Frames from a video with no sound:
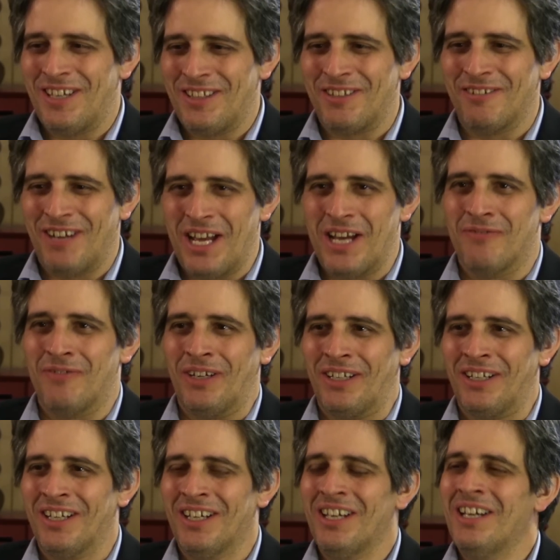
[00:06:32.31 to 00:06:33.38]
that they're
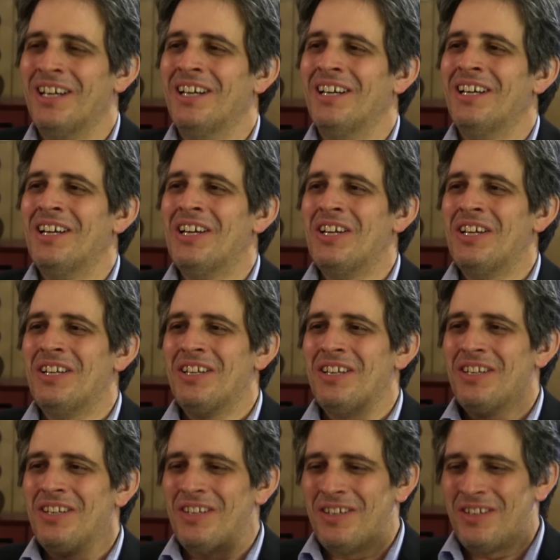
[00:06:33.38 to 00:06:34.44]
having.
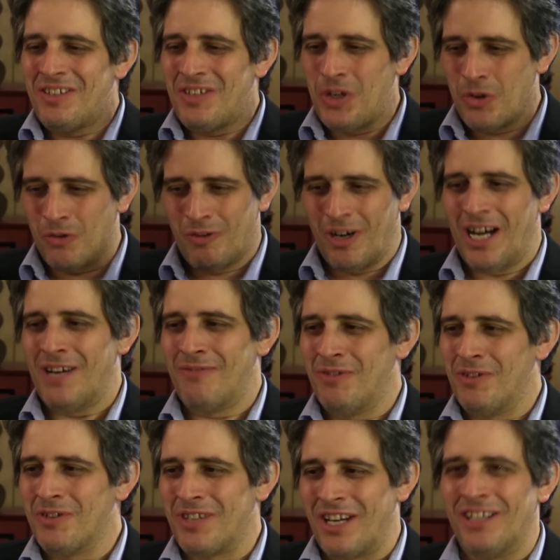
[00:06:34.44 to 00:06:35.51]
Two
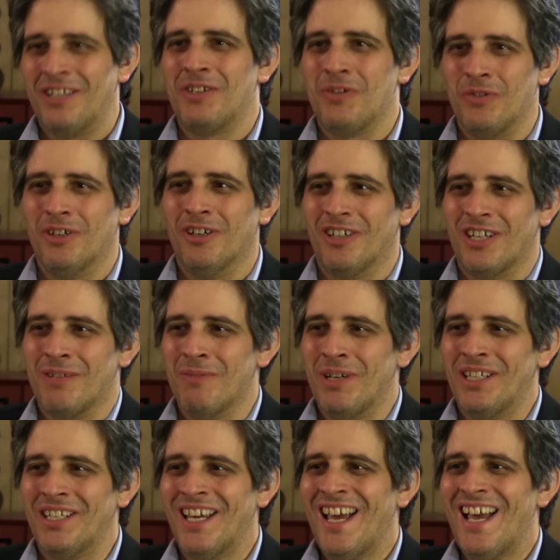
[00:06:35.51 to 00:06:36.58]
rivals get into an
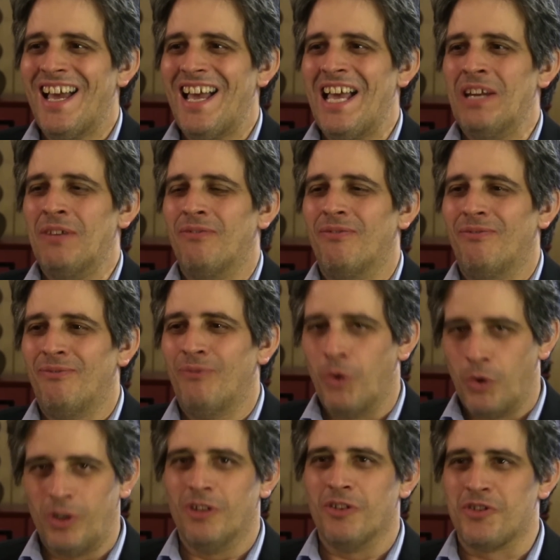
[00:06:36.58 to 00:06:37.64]
argument and
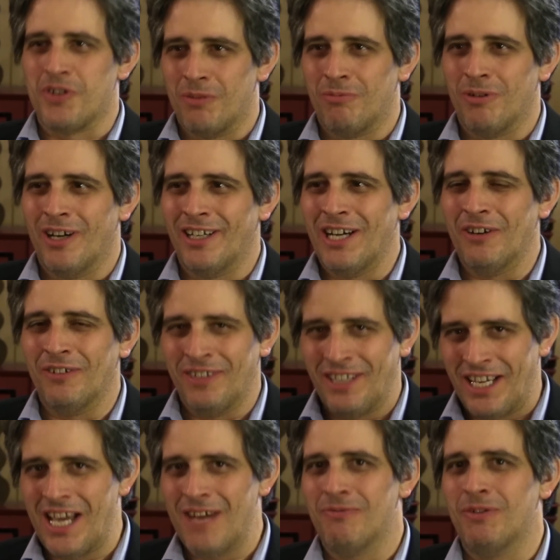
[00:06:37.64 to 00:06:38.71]
foils are brought out and
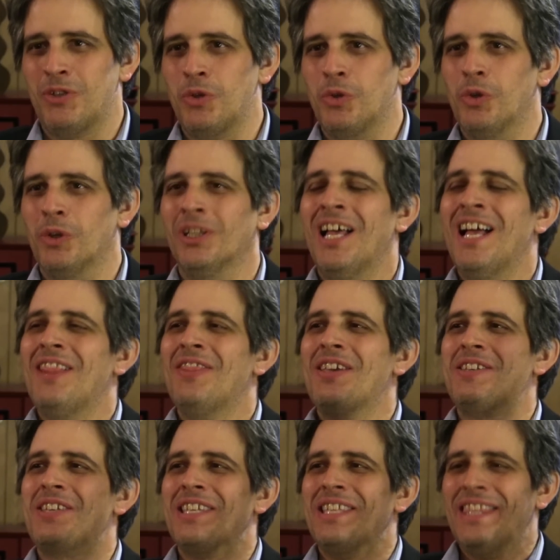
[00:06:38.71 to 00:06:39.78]
they have a duel.
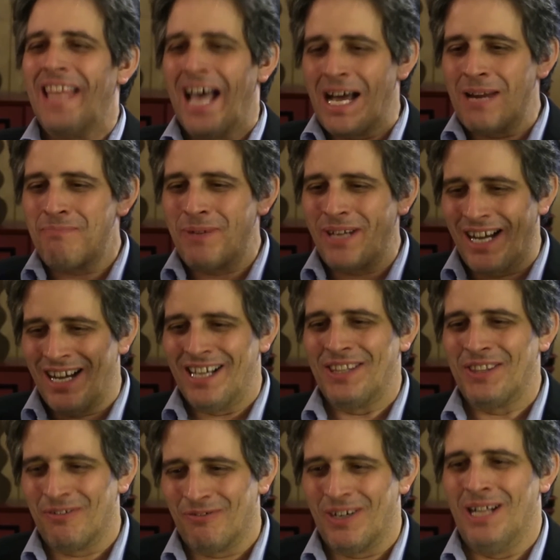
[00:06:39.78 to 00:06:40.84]
This is not
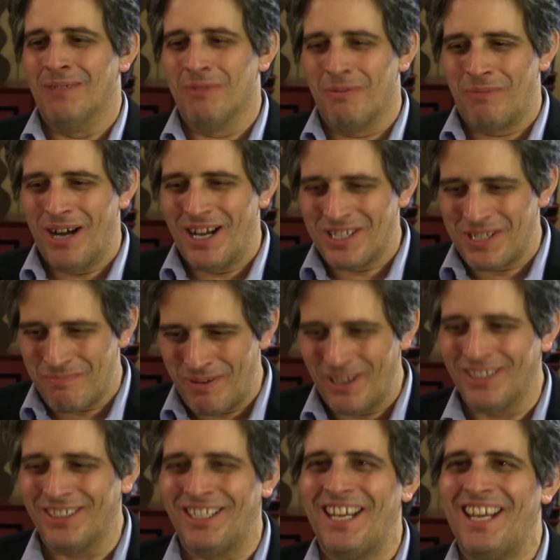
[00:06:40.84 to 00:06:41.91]
beyond the realm of
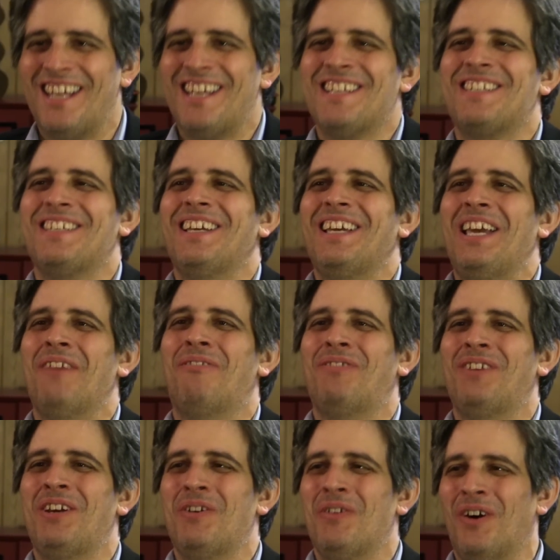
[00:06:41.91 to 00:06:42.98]
possibilities if
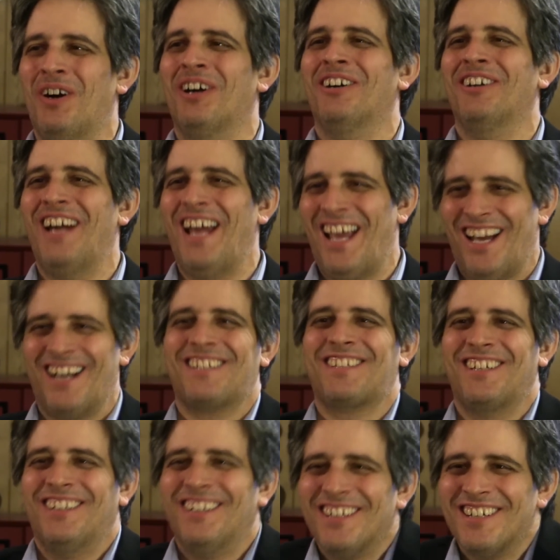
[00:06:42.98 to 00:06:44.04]
you are
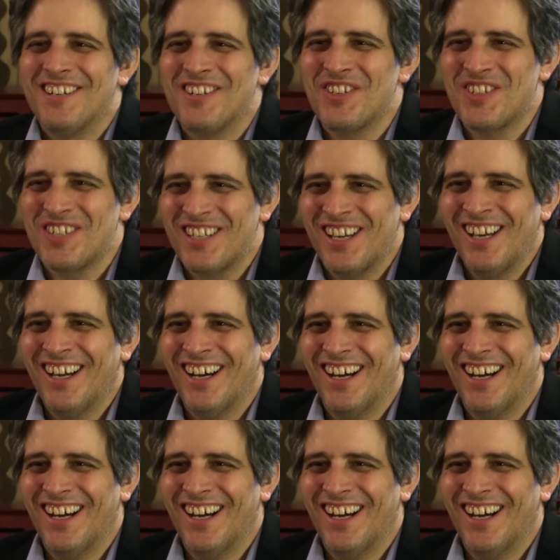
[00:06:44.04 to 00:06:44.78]
actors.